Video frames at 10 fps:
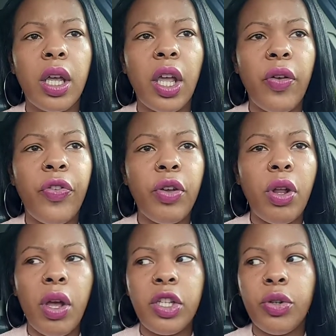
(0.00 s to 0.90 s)
if you
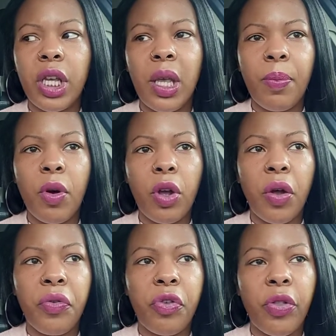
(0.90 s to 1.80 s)
notice you keep on
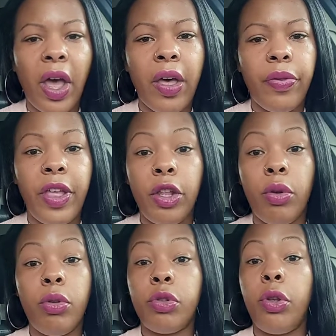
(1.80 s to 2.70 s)
going through that, then
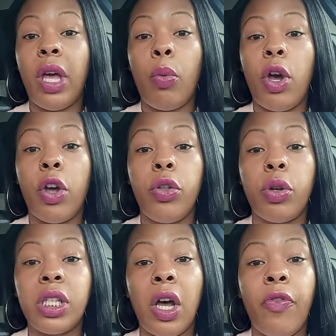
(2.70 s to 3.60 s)
you do that work on
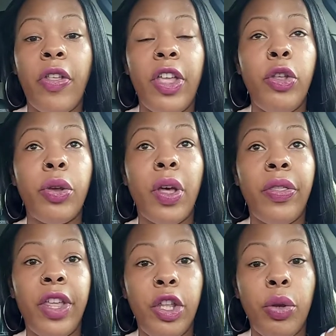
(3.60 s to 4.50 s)
yourself, and
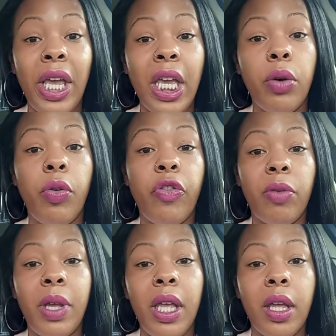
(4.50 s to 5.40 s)
then you heal from
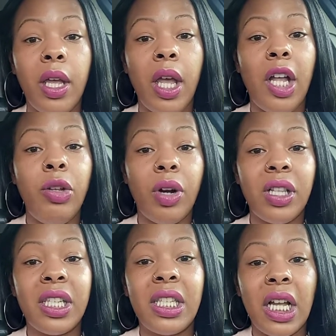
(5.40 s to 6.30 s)
it, and you
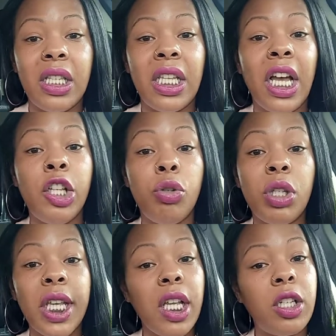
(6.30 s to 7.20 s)
understand it, and you
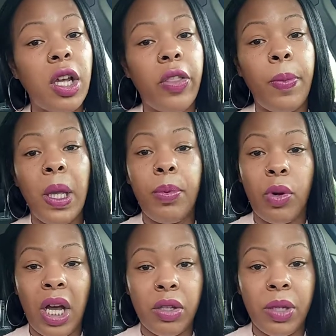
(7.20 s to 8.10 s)
teach other people
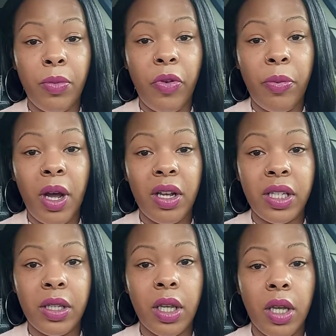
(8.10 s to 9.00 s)
how to move
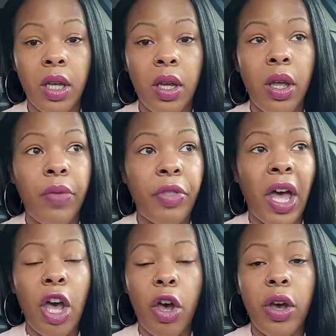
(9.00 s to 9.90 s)
past that
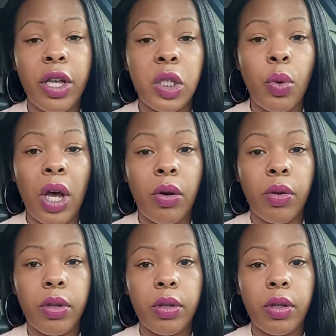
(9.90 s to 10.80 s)
hurt as well.
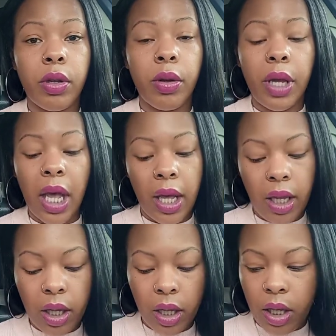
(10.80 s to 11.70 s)
Okay,
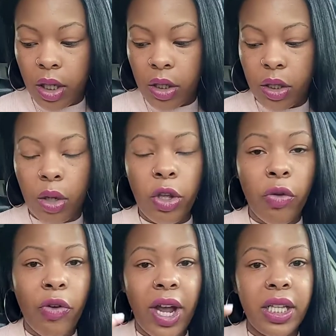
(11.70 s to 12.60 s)
so you're
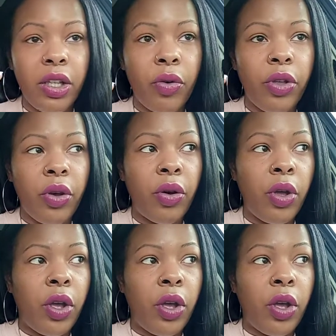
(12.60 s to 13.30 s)
right, you're